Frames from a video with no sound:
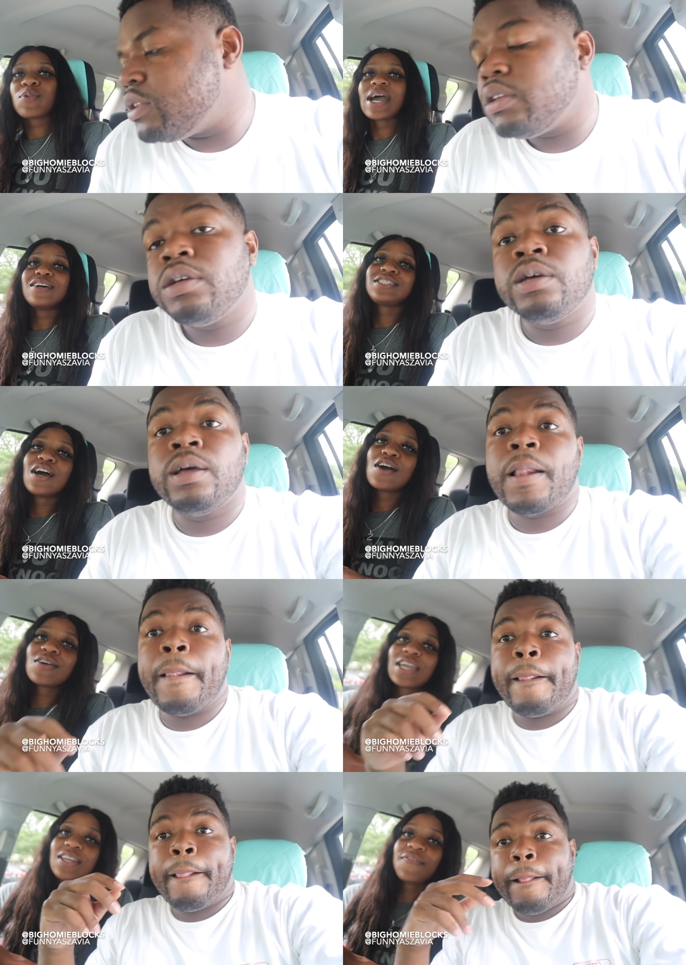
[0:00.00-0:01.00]
Speaker 1: we also
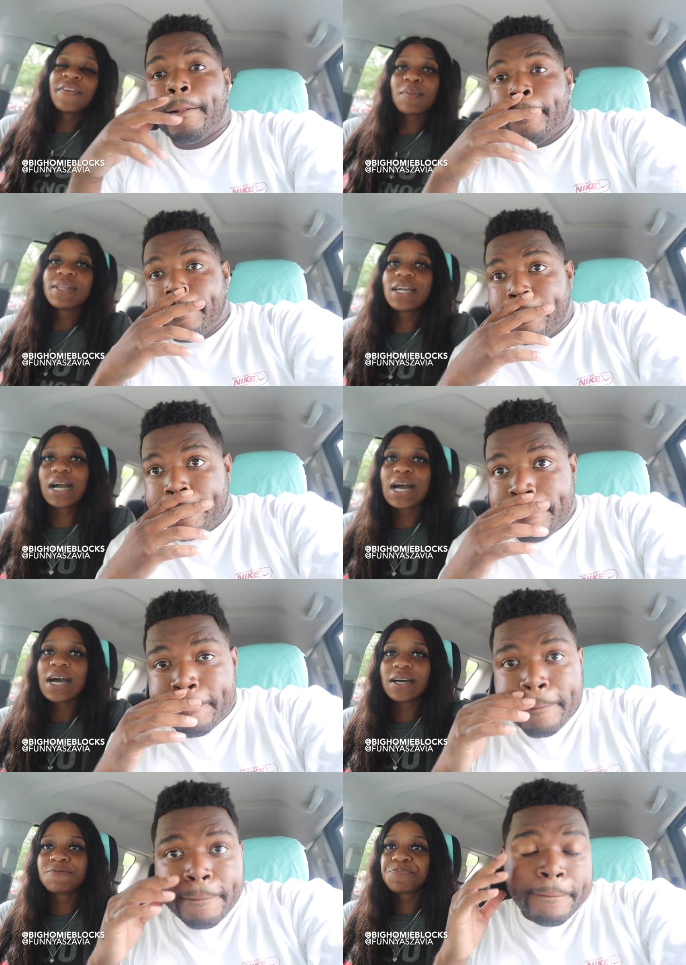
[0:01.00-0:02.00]
getting a family
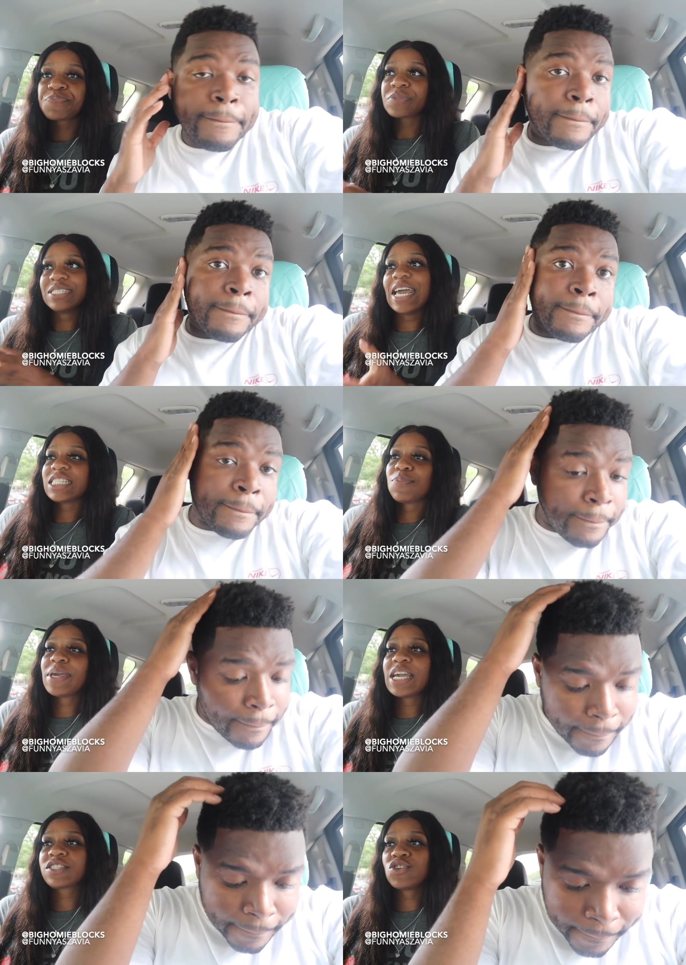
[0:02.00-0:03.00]
car. Mm -hmm. That's
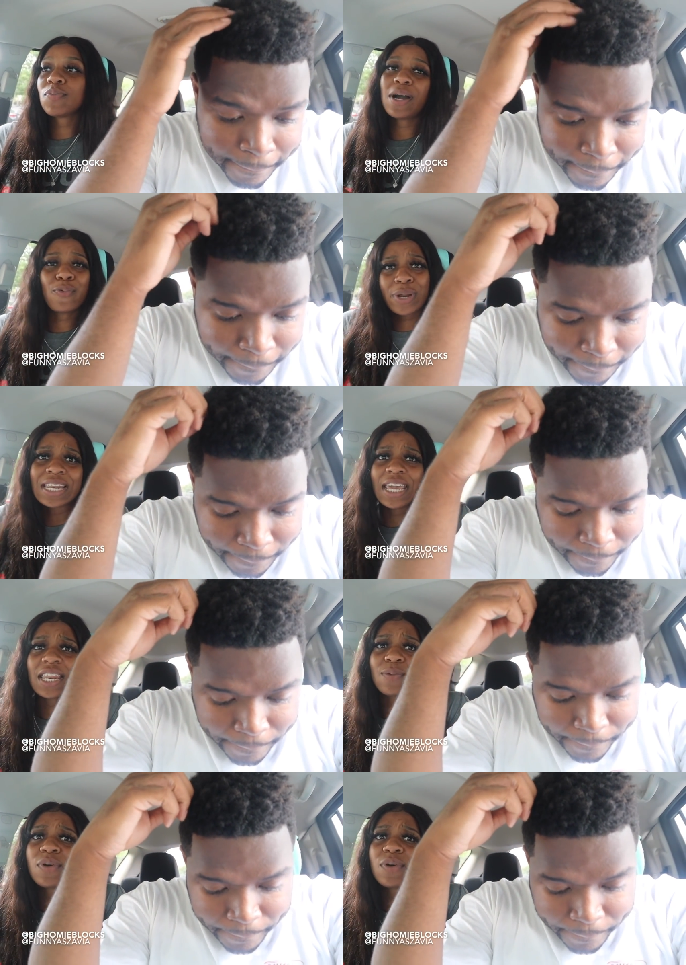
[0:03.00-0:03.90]
big too, but we need it.